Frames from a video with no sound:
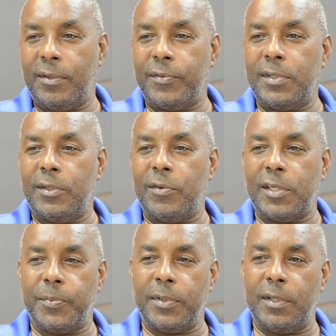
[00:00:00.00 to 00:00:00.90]
obviously
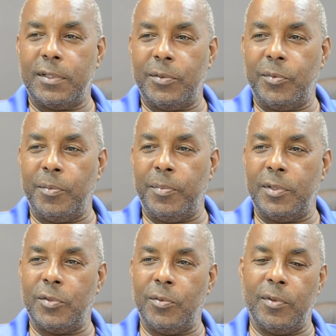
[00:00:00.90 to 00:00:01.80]
transportation wouldn't
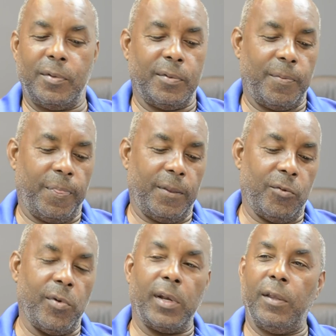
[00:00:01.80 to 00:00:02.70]
be so
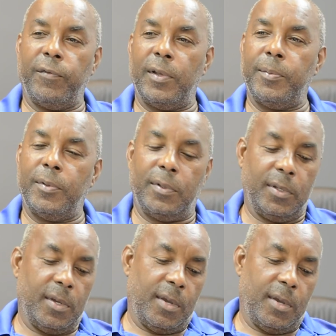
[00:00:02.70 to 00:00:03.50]
readily available.